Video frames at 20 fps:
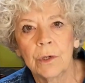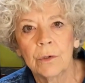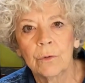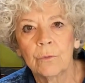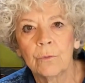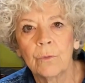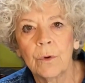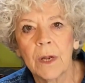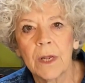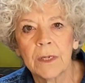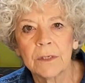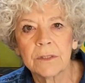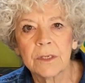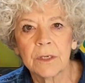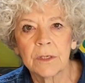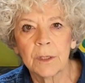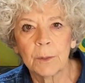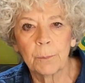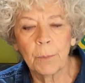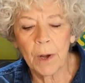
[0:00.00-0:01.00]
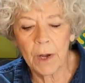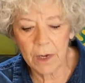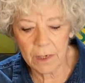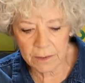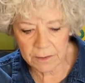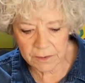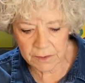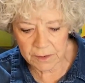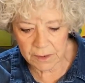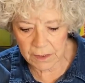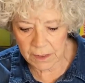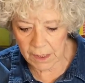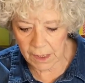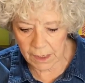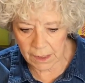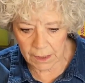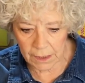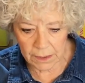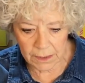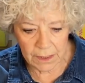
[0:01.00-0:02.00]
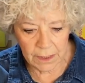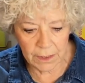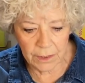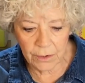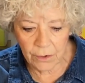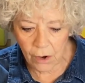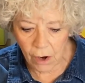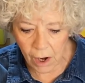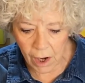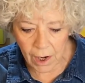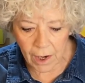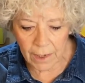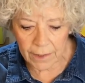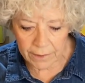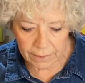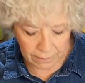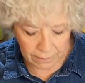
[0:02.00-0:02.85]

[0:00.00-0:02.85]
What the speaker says: resin epoxy, not